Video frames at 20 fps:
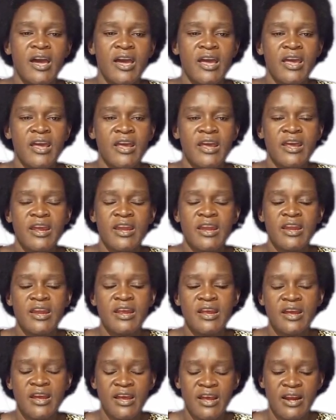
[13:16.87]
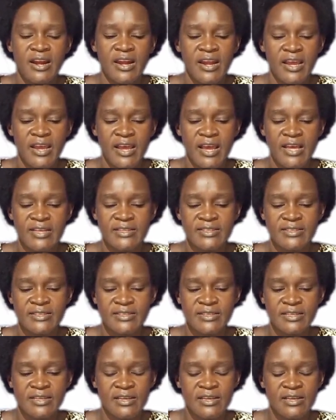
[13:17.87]
in
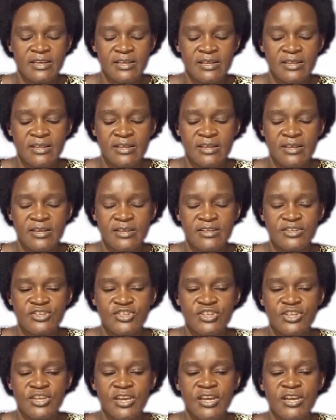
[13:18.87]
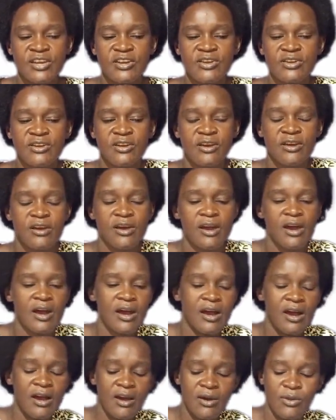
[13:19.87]
layers, the chicken
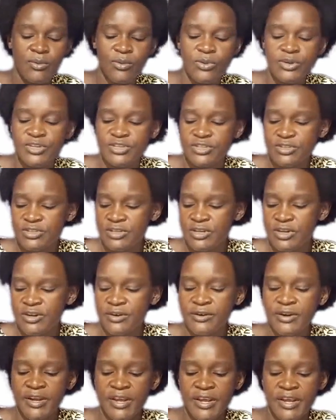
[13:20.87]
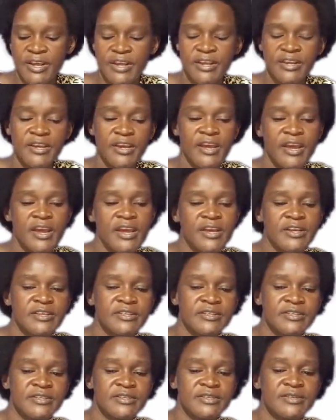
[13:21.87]
which lay
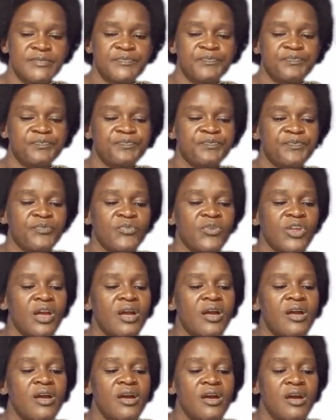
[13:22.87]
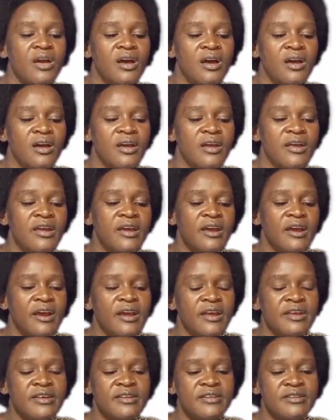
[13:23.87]
eggs.
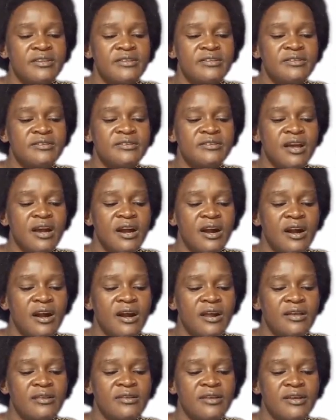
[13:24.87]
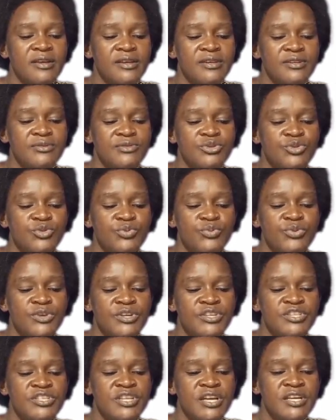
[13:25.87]
Here are the 2
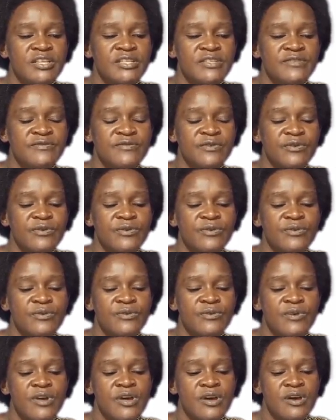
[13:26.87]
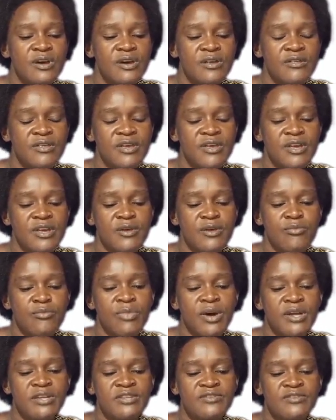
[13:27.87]
pictures for the
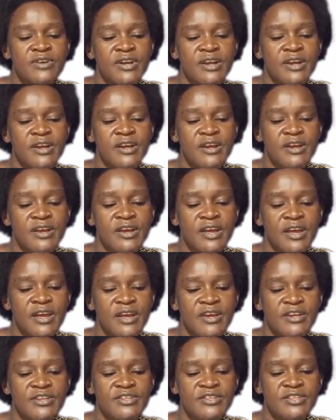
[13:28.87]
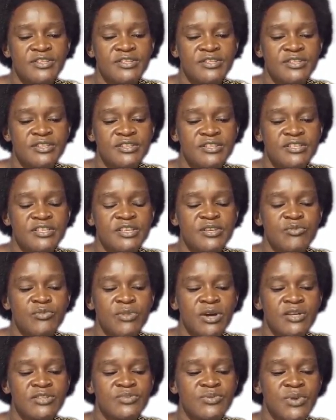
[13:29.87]
battery cage
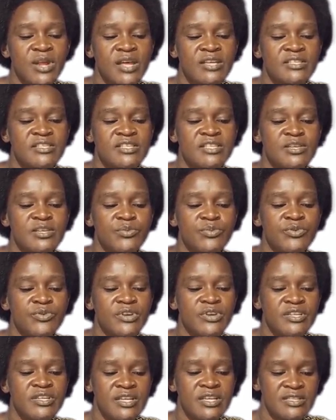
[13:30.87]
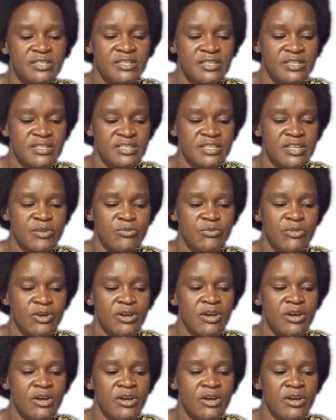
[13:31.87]
system as well as deep litter system.